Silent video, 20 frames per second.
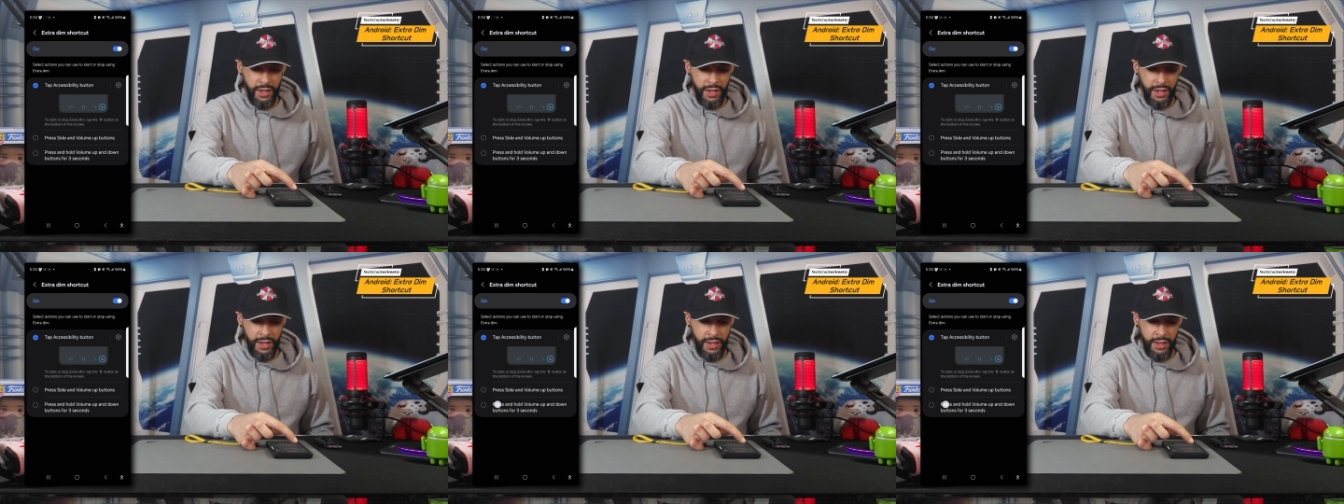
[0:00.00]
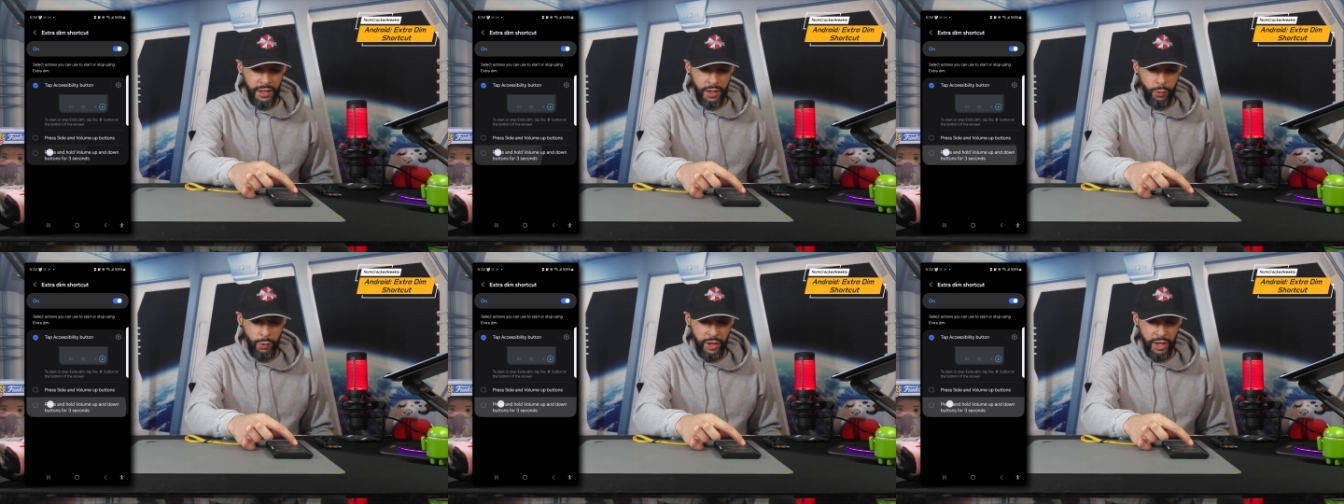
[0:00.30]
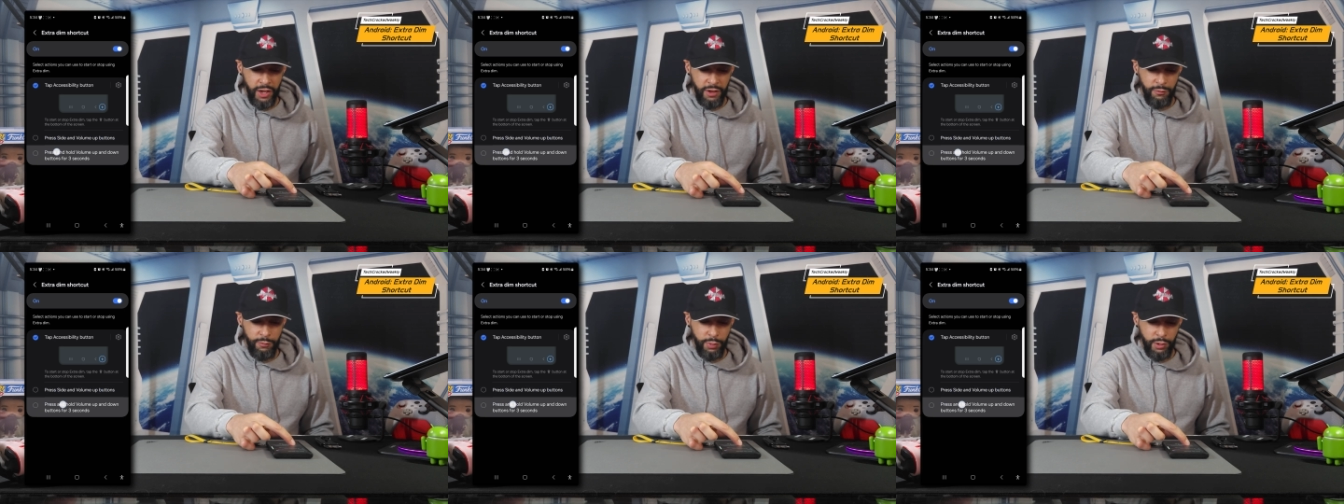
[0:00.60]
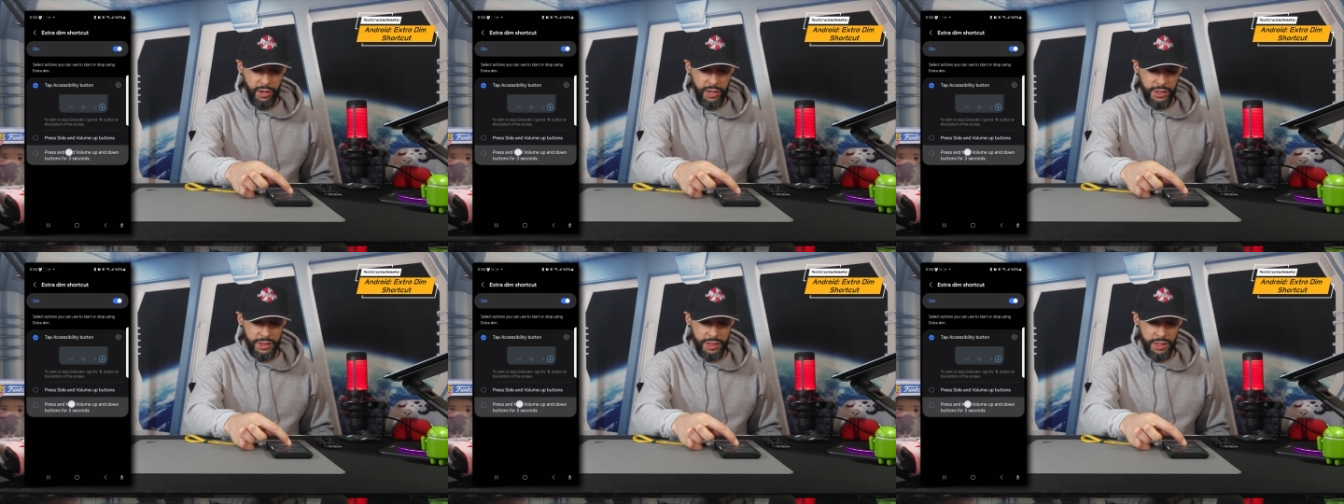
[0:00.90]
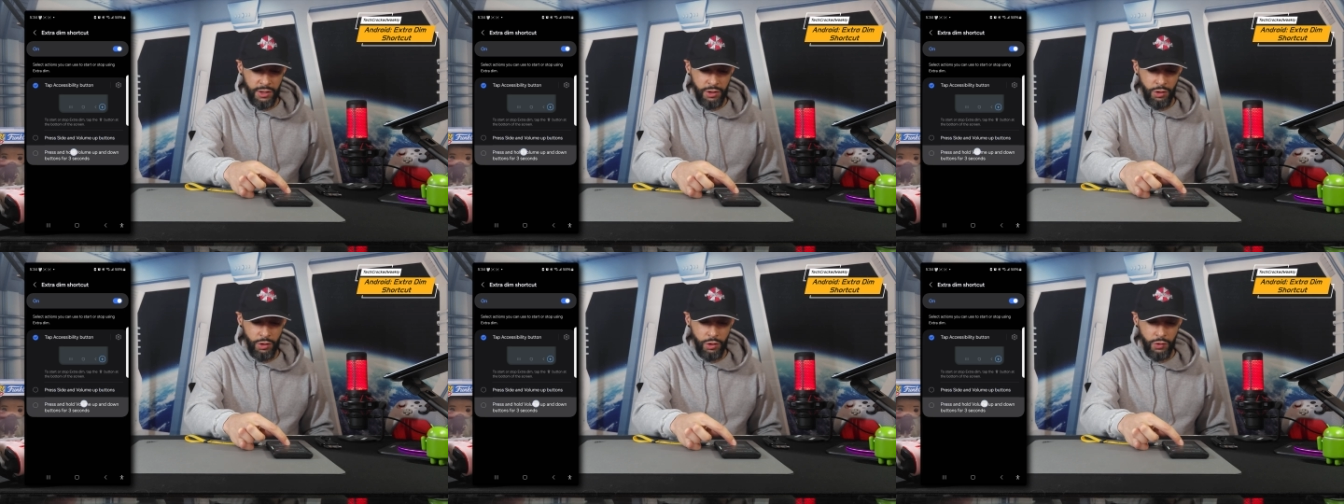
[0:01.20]
And then we have press
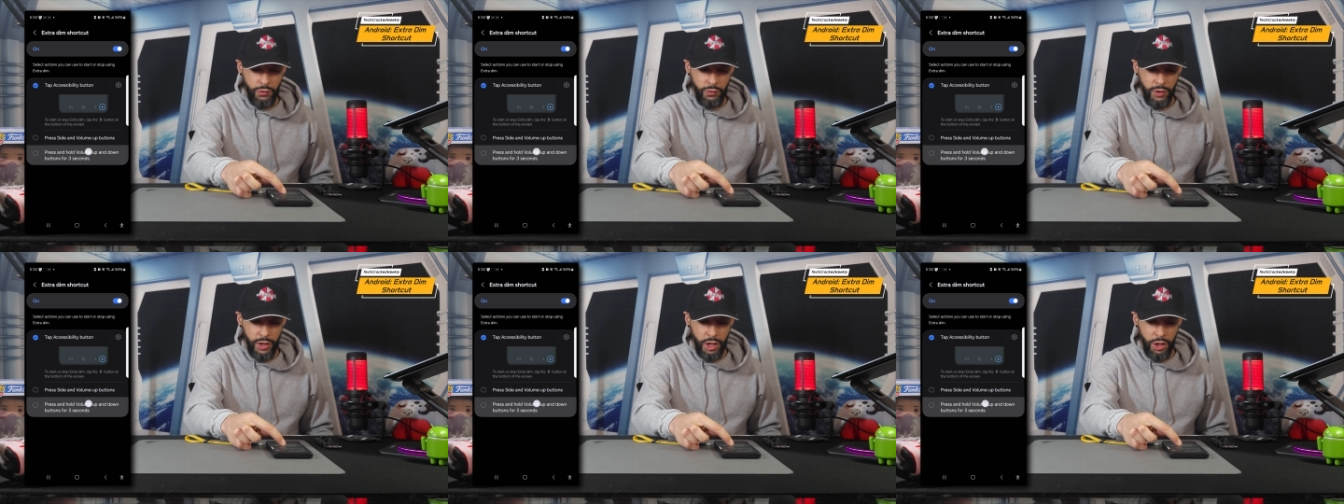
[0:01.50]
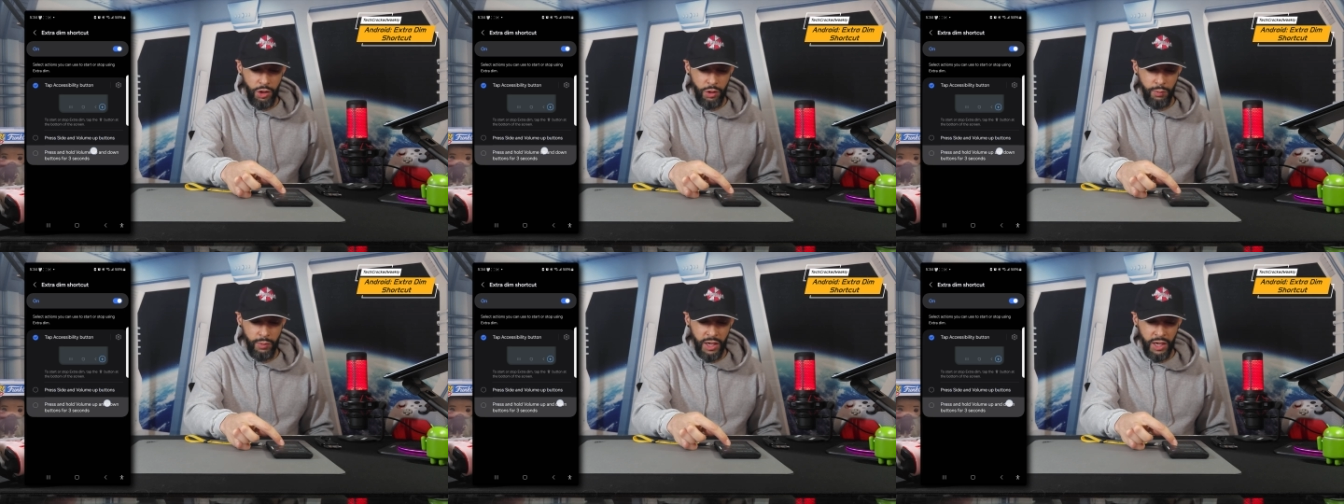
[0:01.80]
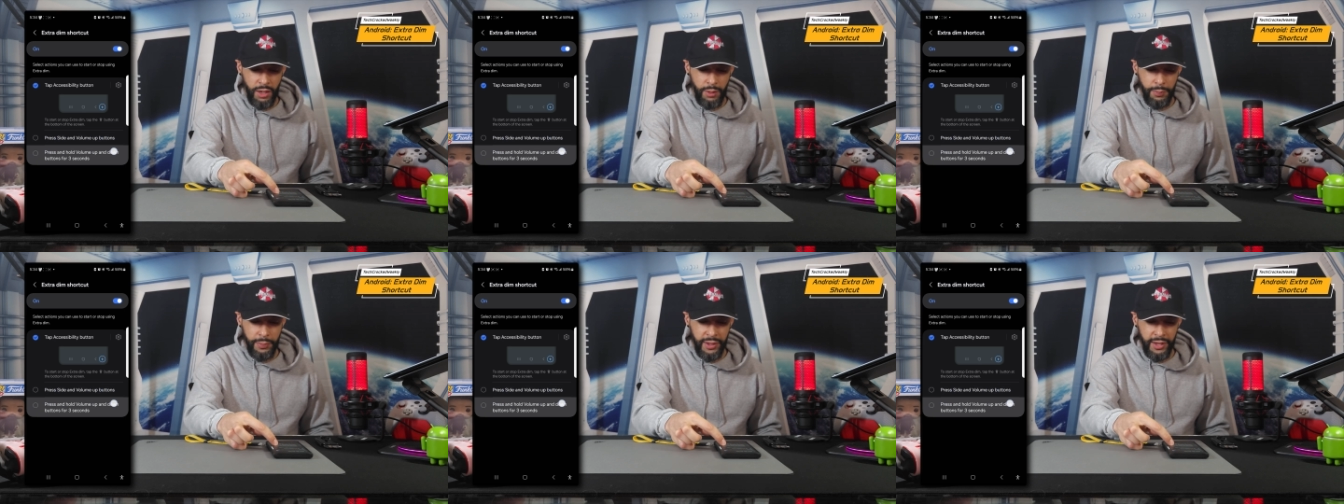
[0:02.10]
and hold volume up